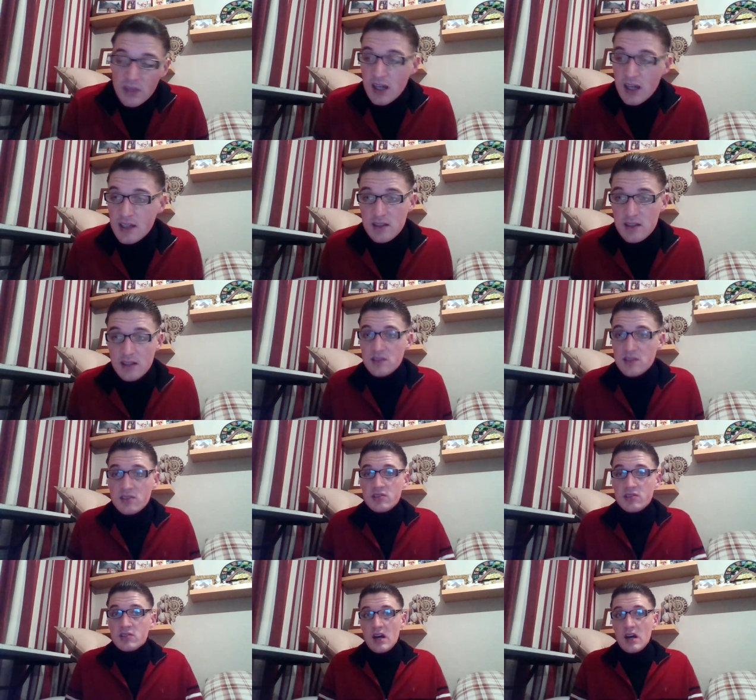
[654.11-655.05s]
It's, it's
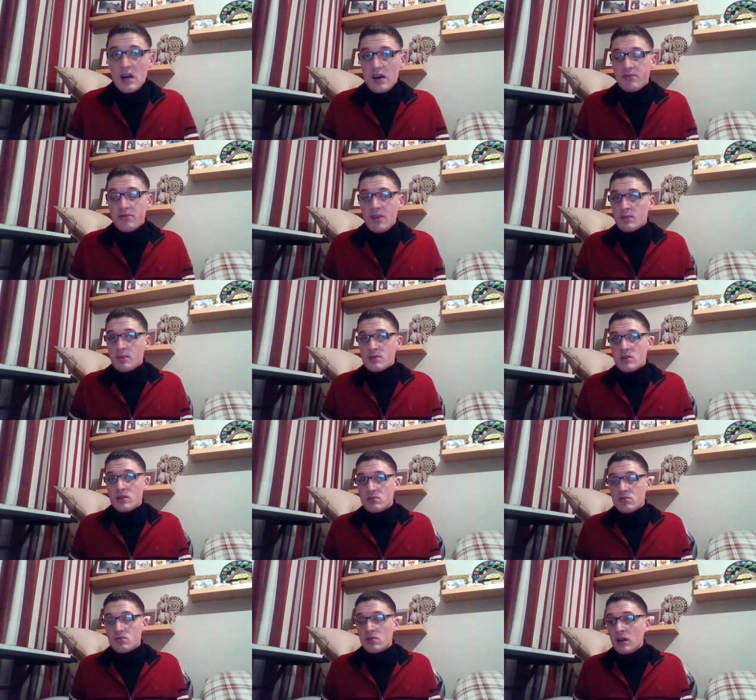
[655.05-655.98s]
just tough. Absolutely,
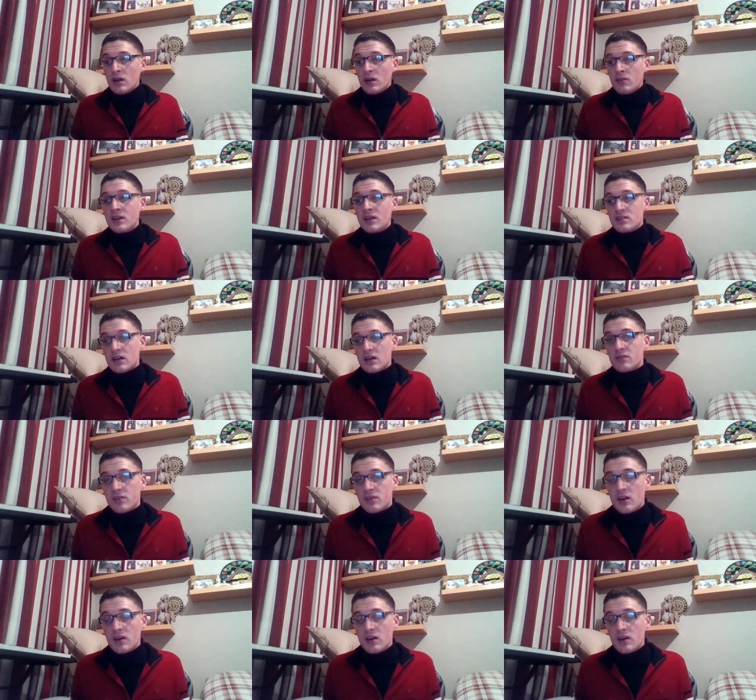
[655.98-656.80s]
it's really, really tough.